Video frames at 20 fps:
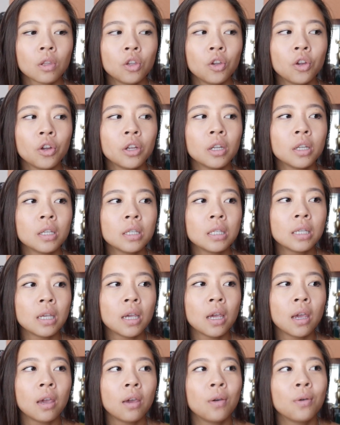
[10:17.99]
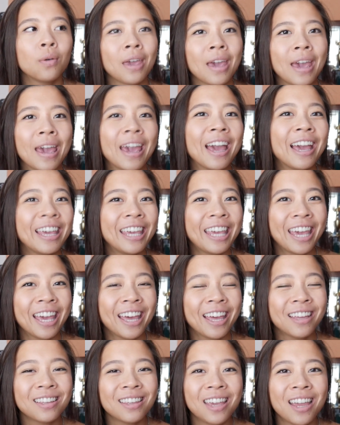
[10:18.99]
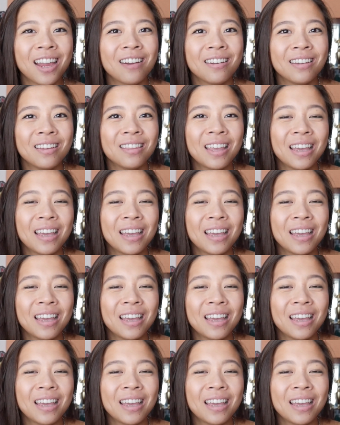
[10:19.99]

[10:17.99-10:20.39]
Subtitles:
You're gonna say, okay, I can't carry